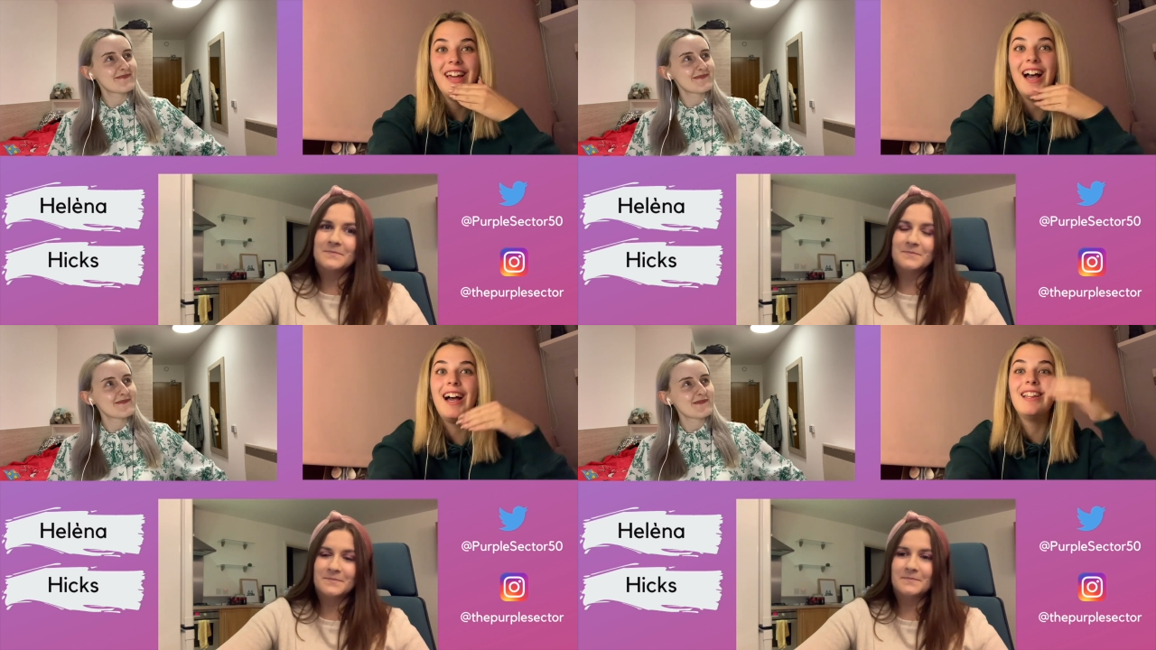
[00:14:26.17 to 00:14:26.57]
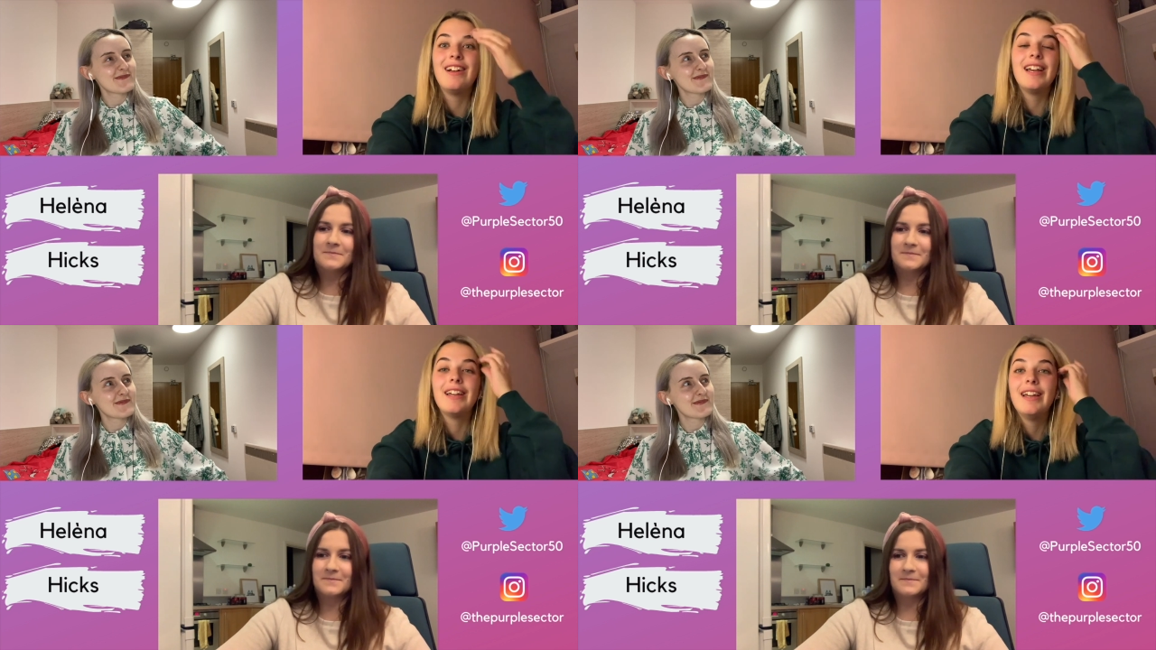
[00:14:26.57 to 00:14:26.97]
Speaker 1: and
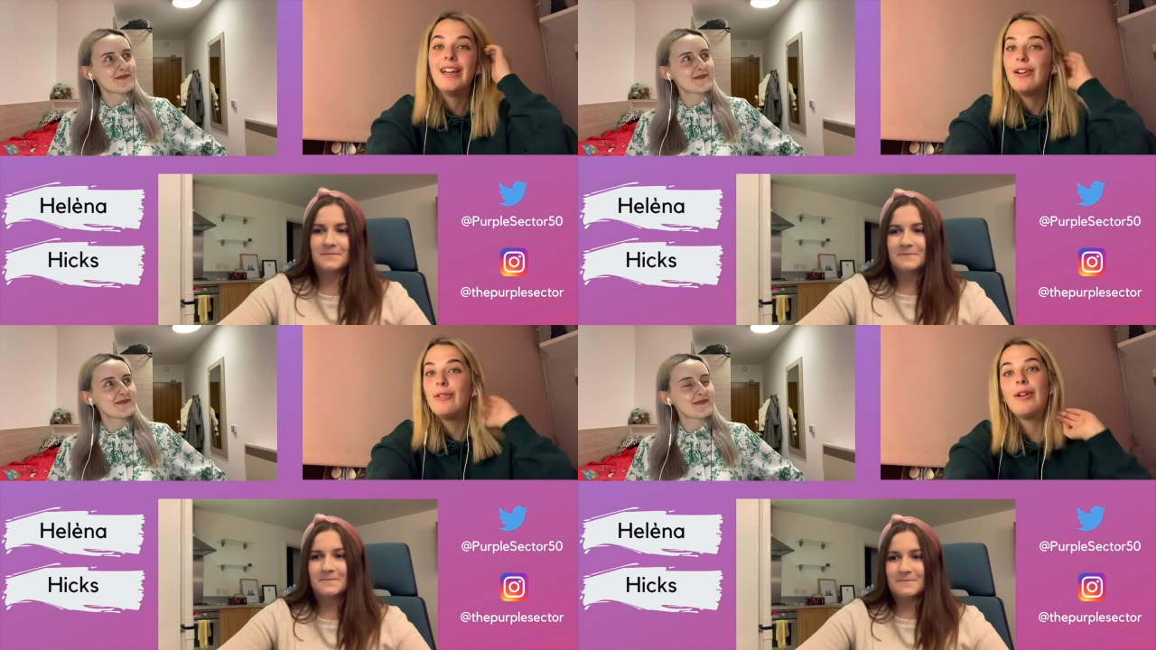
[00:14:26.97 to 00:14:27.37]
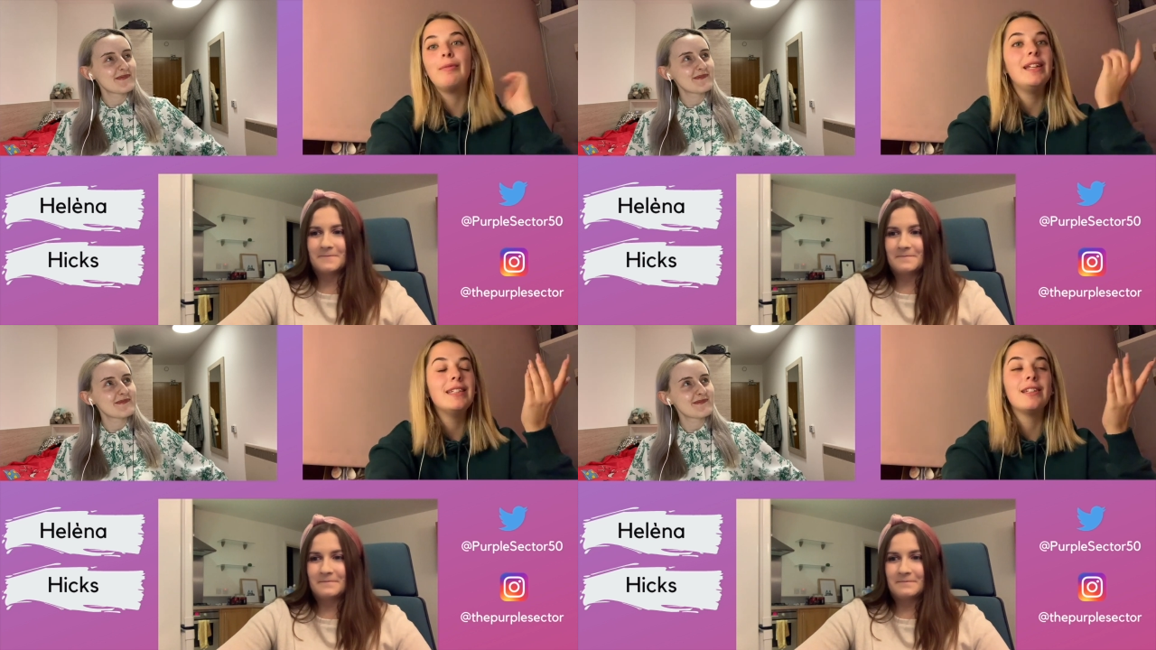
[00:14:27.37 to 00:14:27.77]

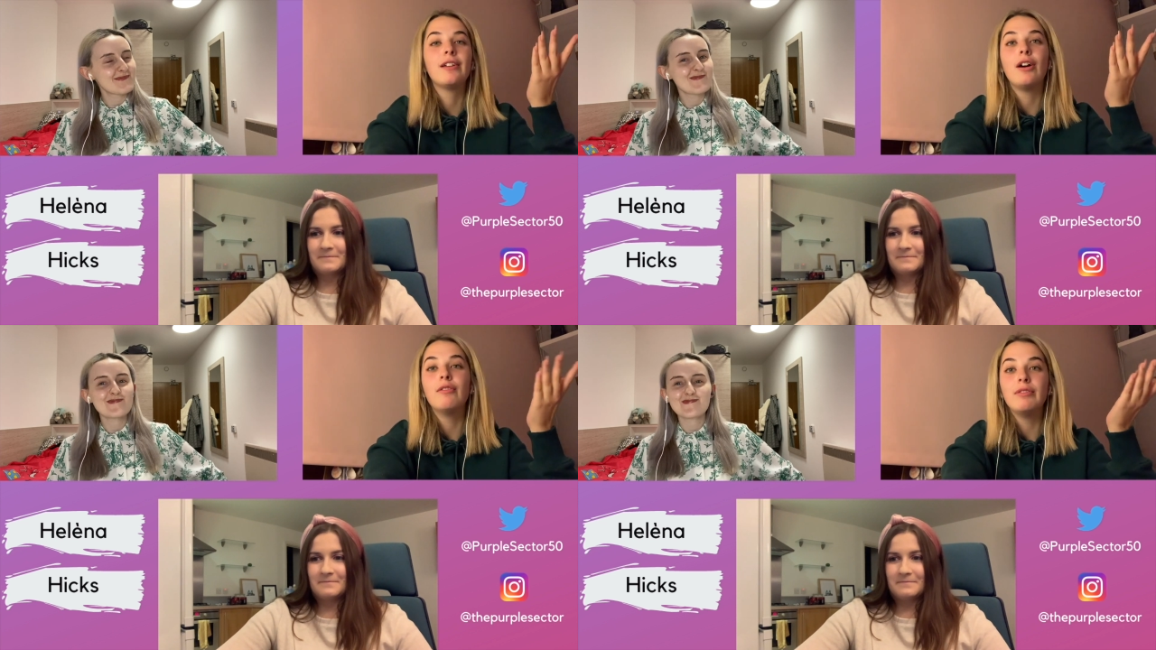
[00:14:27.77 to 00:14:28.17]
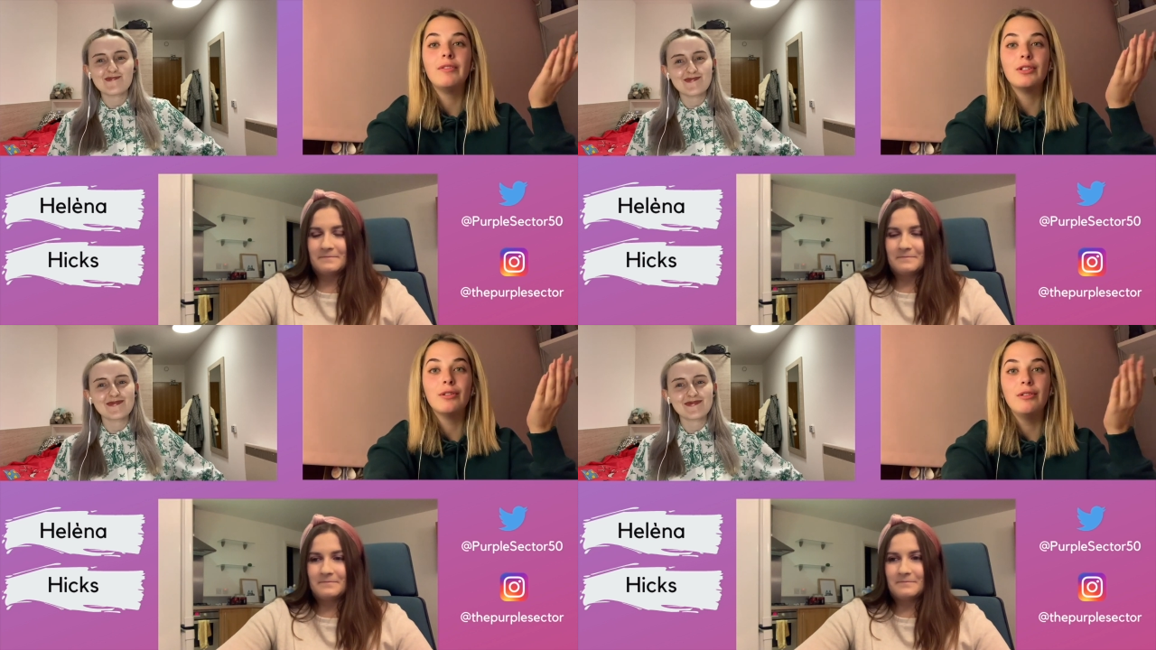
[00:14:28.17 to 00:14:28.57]
when he's at the golf with
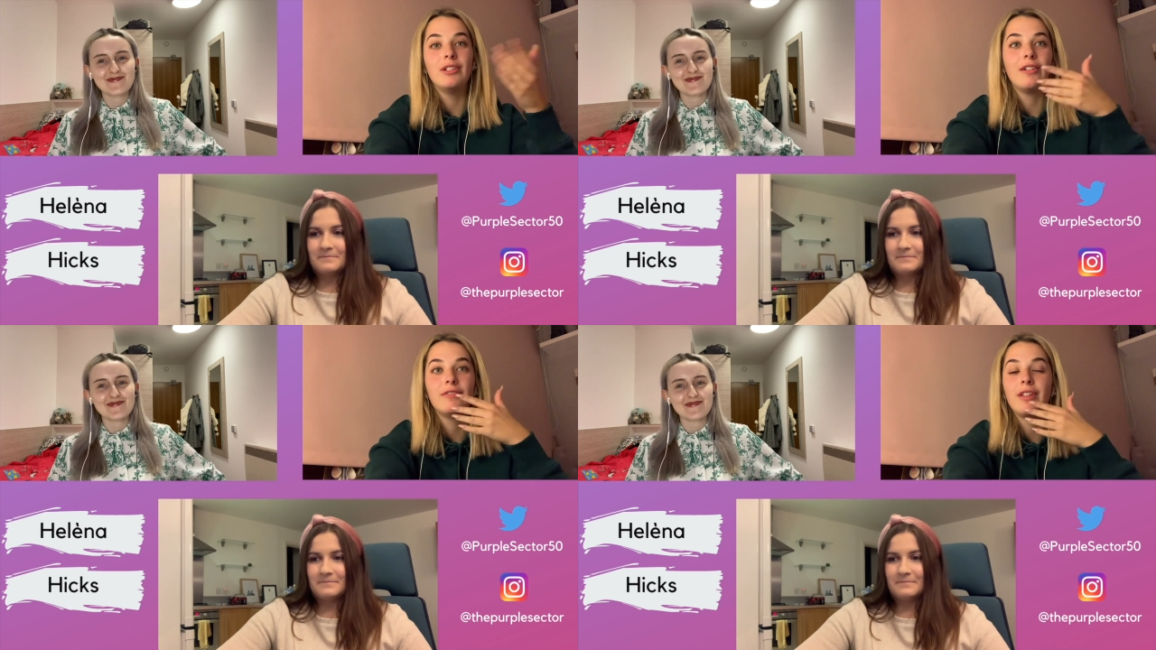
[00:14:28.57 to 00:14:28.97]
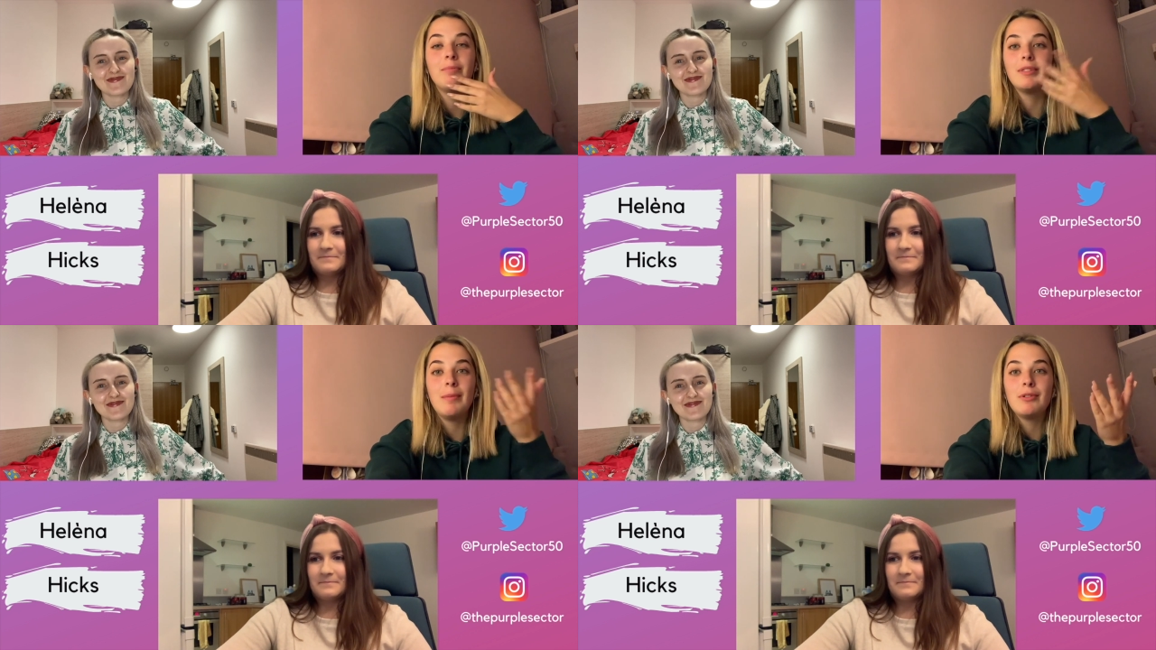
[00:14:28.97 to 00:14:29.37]
George,
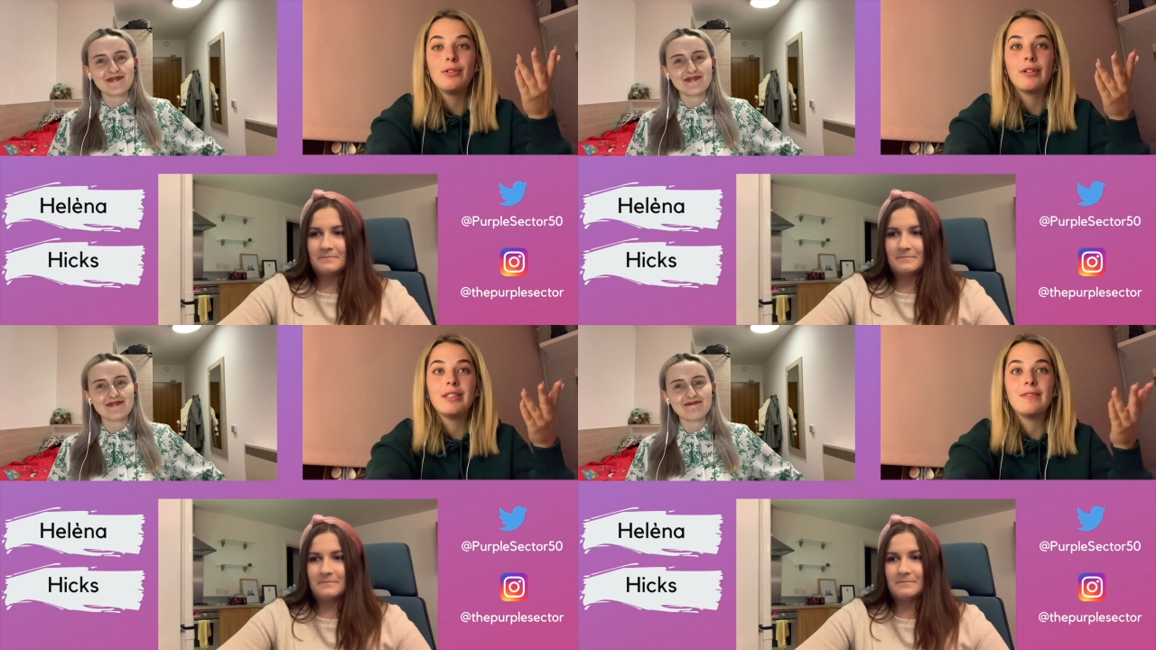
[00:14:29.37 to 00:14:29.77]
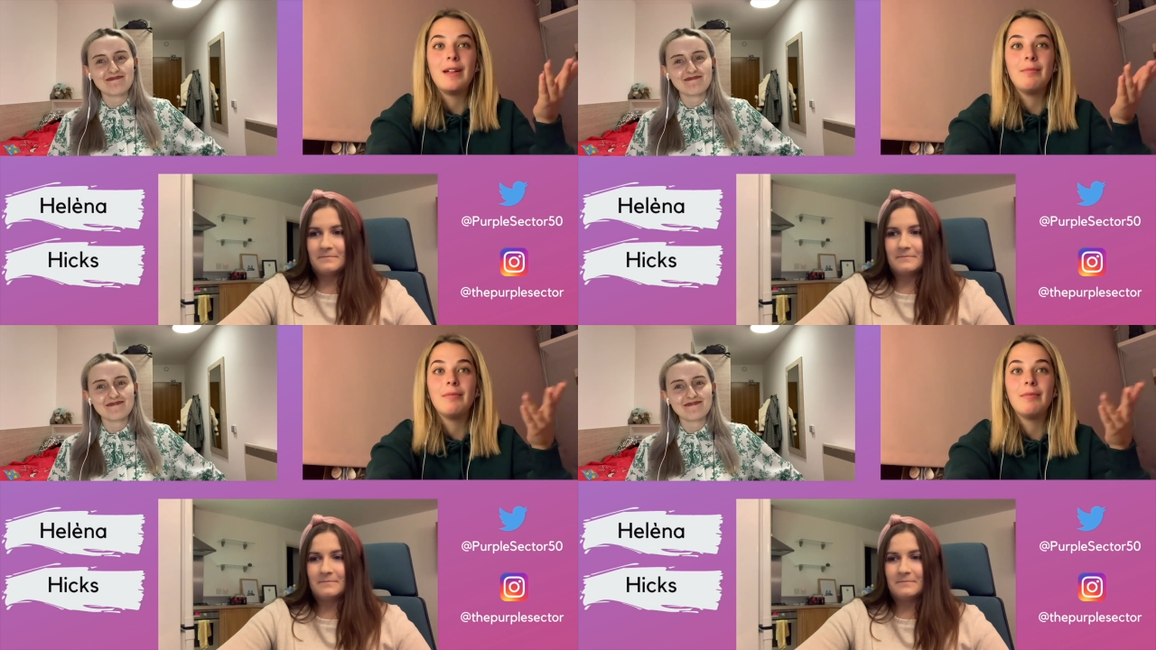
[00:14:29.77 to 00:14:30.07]
them stories of them